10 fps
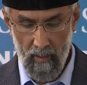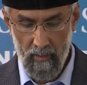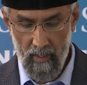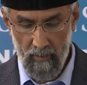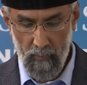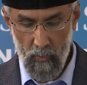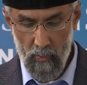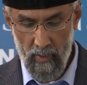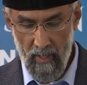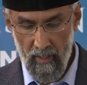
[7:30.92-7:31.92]
This
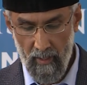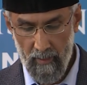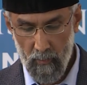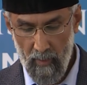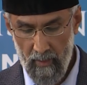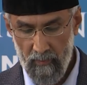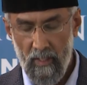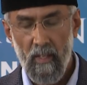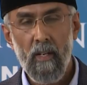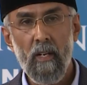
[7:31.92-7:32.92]
food is one of
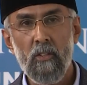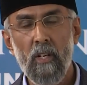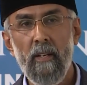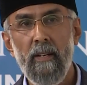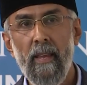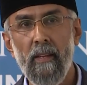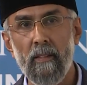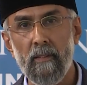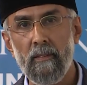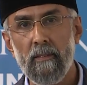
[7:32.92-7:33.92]
the initial
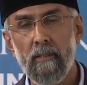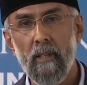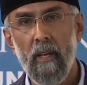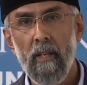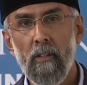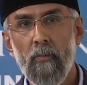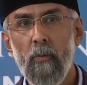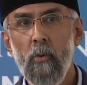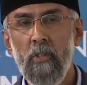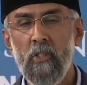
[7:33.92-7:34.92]
links in the
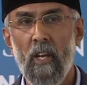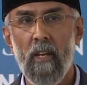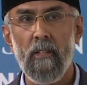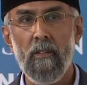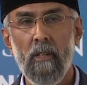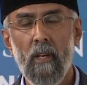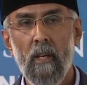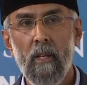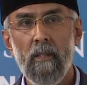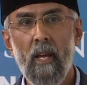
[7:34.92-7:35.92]
food chain
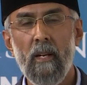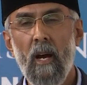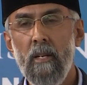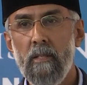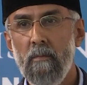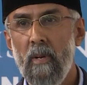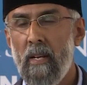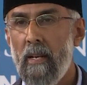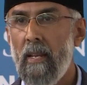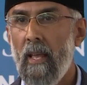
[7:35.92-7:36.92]
that
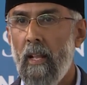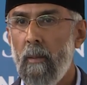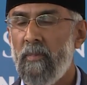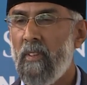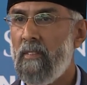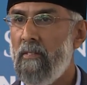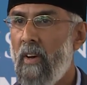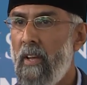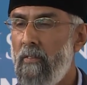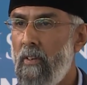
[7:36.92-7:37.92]
ultimately helps
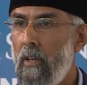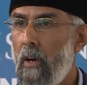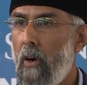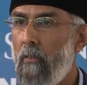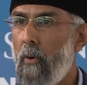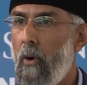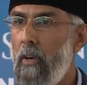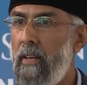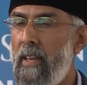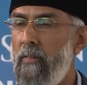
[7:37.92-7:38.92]
survival of all
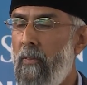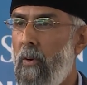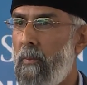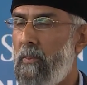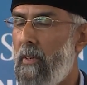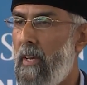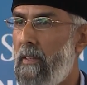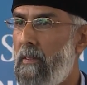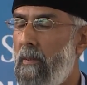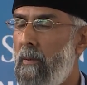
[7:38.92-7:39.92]
life forms on
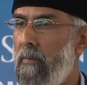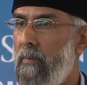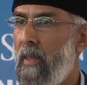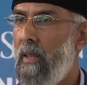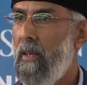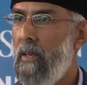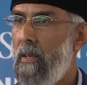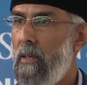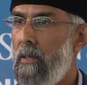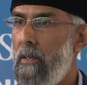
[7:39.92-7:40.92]
Earth,
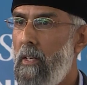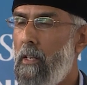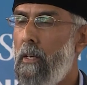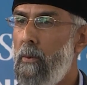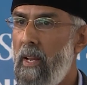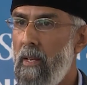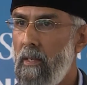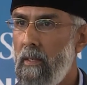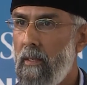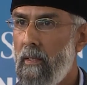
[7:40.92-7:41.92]

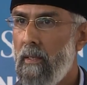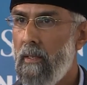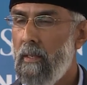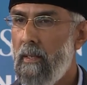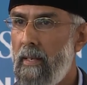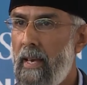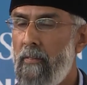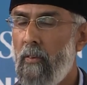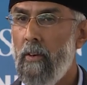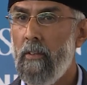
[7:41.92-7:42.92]
including
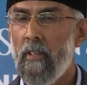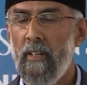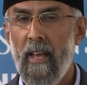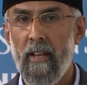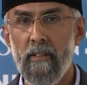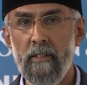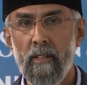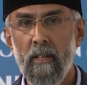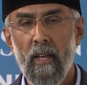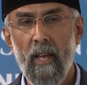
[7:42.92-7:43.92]
life on land
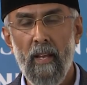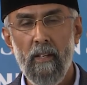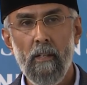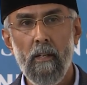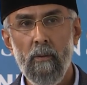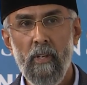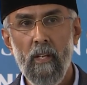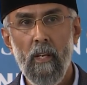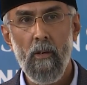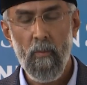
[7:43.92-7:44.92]
and
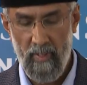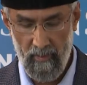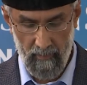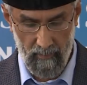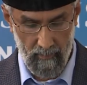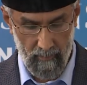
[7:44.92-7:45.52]
including humans.